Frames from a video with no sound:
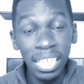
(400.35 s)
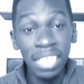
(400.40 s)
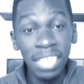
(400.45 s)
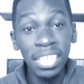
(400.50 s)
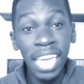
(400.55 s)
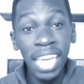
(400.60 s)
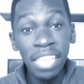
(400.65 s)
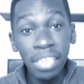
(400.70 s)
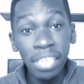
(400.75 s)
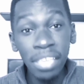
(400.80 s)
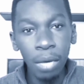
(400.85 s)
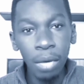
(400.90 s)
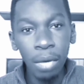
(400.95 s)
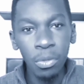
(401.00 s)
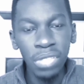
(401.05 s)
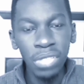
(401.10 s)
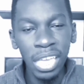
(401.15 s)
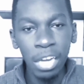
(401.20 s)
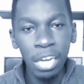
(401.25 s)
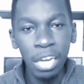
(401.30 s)
in Kenya
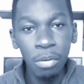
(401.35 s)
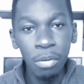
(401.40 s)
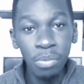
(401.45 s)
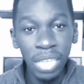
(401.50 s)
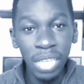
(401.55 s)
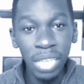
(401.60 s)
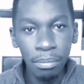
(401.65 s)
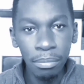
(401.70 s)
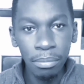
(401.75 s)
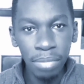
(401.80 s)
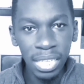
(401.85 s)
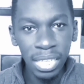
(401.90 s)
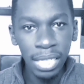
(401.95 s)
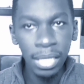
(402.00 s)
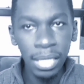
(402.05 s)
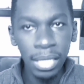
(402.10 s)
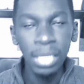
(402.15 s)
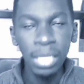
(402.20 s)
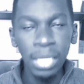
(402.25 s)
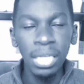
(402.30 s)
with
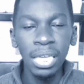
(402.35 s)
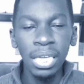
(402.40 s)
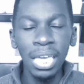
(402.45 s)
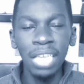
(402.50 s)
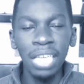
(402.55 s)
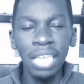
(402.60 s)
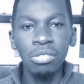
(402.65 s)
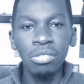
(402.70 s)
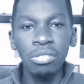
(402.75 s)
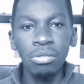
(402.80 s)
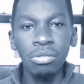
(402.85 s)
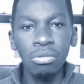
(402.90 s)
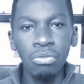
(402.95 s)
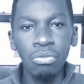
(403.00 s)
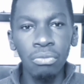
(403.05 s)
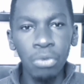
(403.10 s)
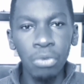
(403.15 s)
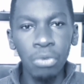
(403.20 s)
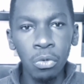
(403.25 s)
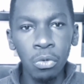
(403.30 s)
Airbnb is
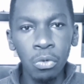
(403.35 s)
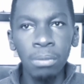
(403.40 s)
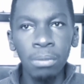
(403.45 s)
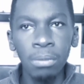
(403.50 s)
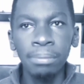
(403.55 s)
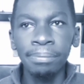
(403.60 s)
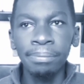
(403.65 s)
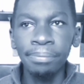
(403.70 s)
through